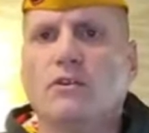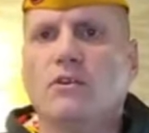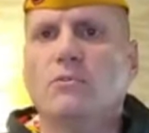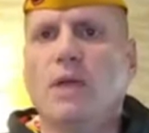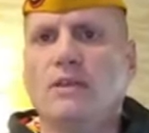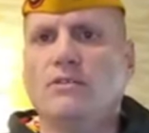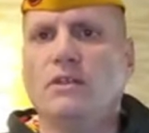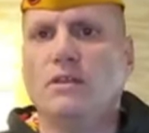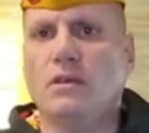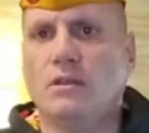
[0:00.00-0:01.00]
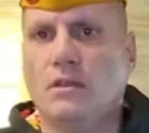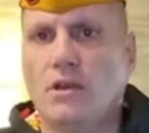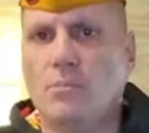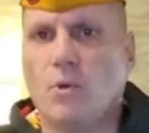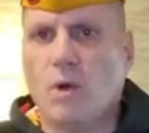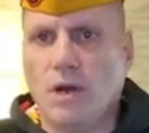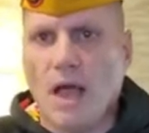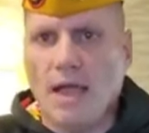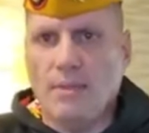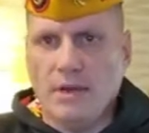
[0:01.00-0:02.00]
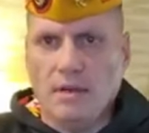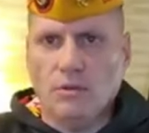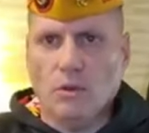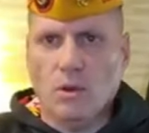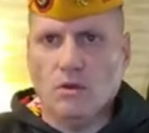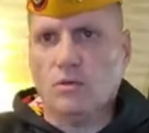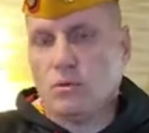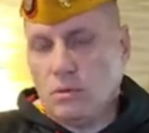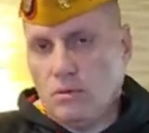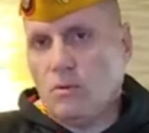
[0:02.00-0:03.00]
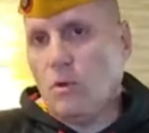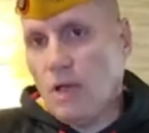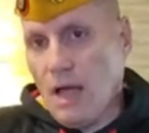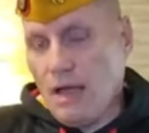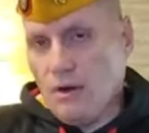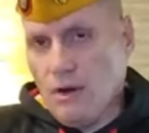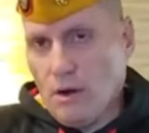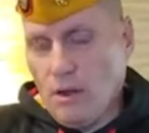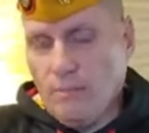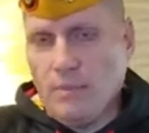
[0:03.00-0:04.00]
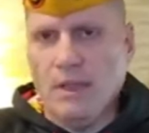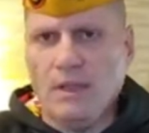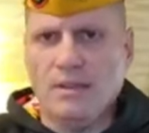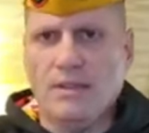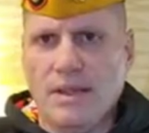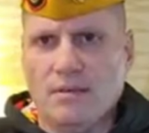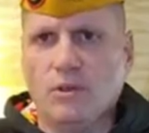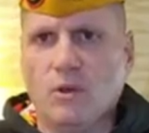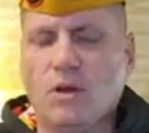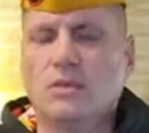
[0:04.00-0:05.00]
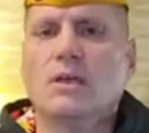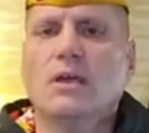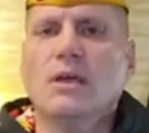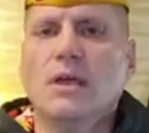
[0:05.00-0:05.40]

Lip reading: So you may see the number one guy in the Devil Dogs, guy or girl in the Devil Dogs,